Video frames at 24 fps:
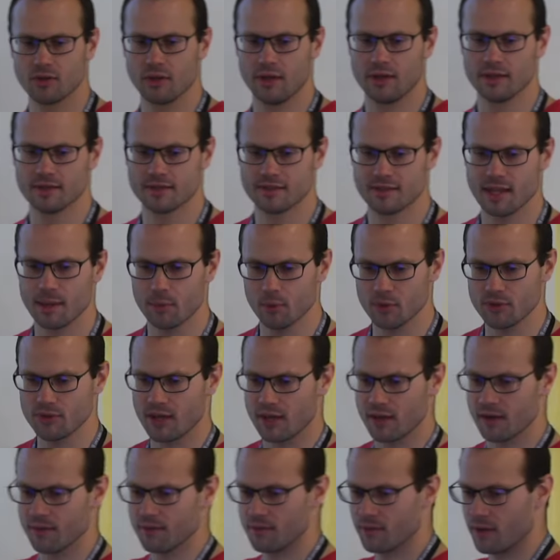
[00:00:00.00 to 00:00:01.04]
a stable set
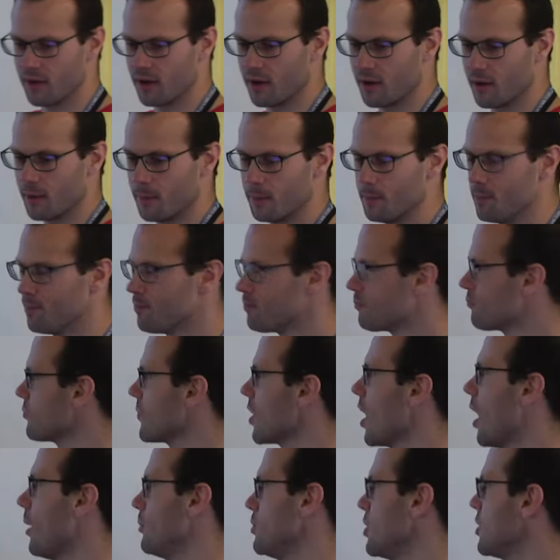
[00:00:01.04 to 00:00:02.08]
of um,
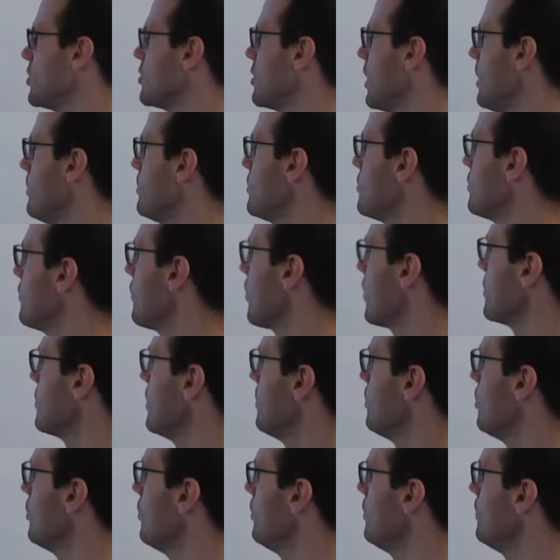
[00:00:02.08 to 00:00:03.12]
object shapes, for
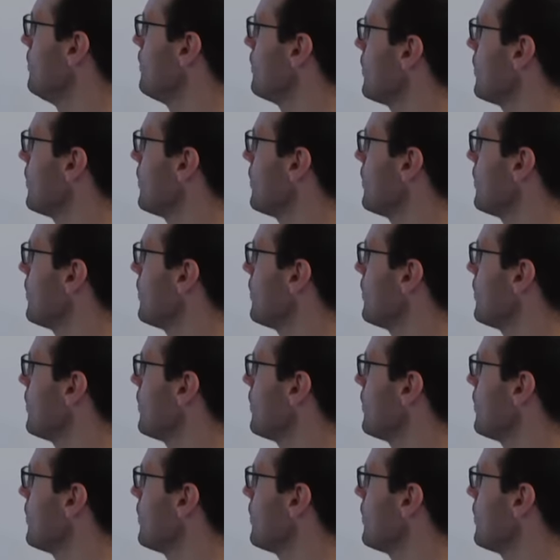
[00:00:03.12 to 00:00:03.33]
example.